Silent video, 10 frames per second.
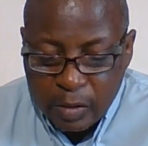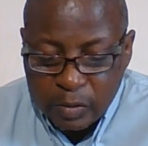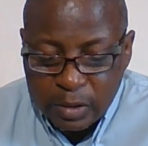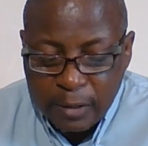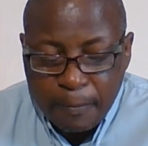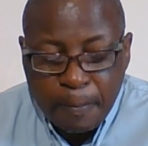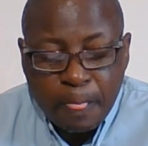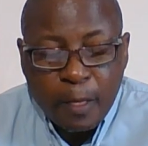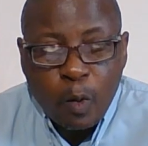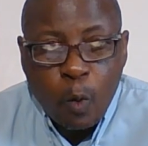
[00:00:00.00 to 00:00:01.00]
You see,
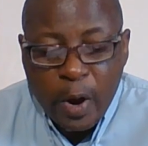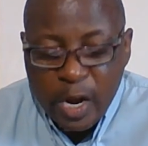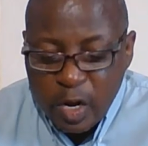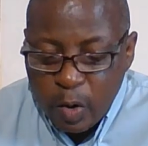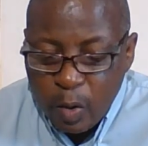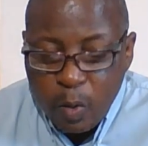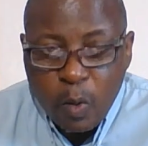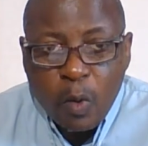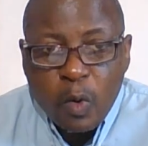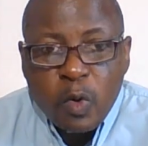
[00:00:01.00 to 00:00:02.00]
when
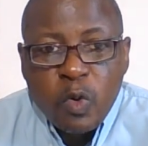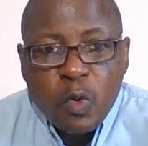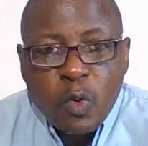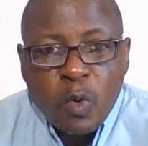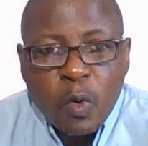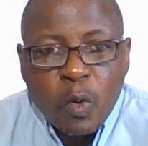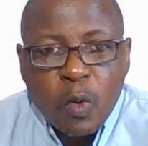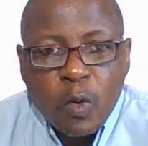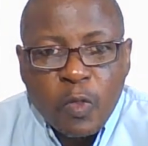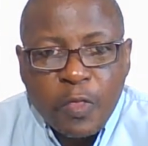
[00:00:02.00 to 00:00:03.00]
you
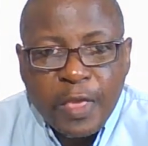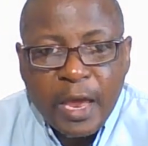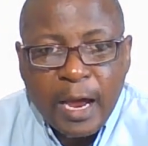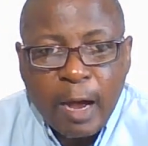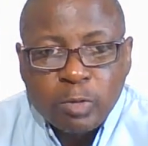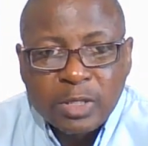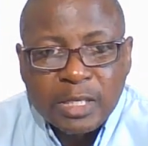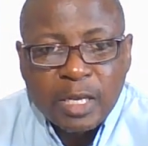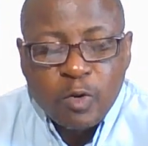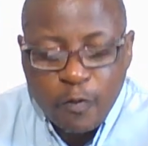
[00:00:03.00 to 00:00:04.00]
there
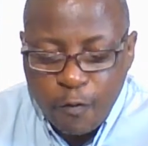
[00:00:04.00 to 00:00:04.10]
outside you